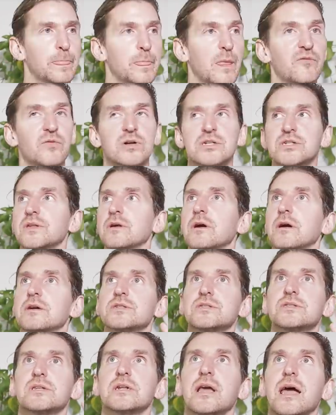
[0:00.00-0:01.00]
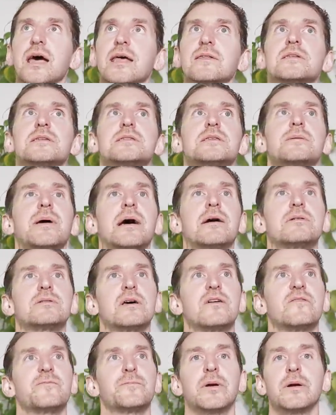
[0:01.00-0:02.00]
Of which there are just an endless amount
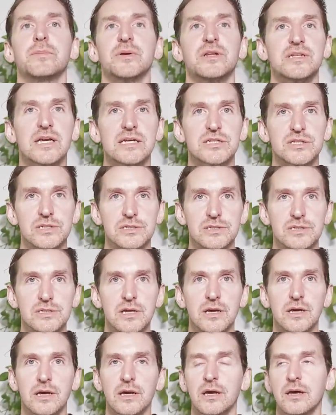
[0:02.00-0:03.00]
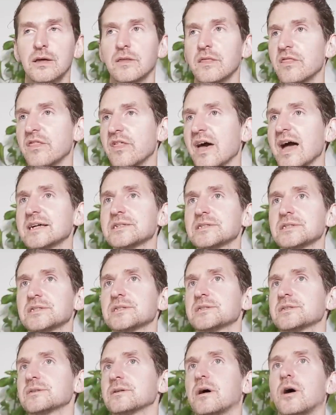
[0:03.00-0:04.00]
of permutations.
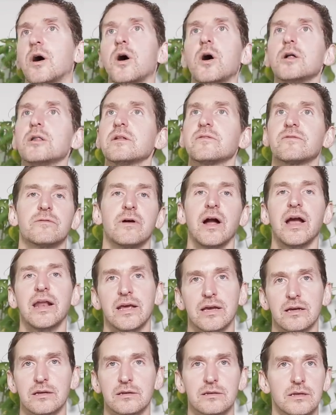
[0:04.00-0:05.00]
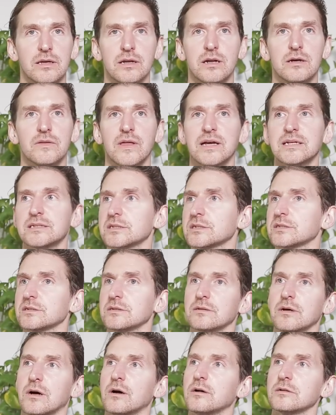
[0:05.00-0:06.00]
That's all of writing, you know,
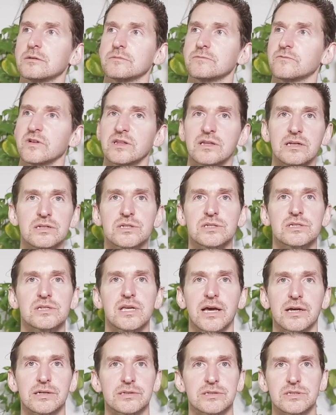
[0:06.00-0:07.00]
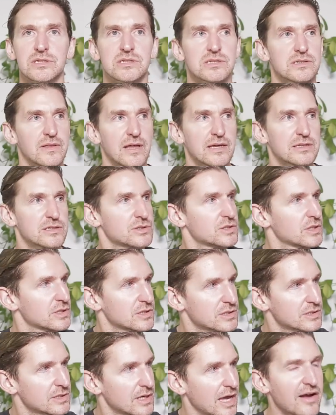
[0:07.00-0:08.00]
that's all religious texts, that's
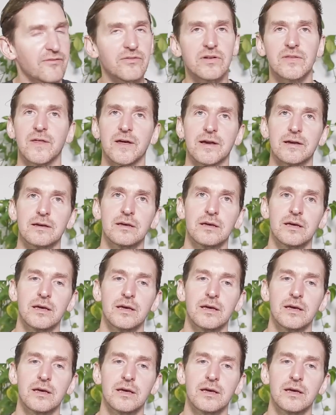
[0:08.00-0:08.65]
just everything.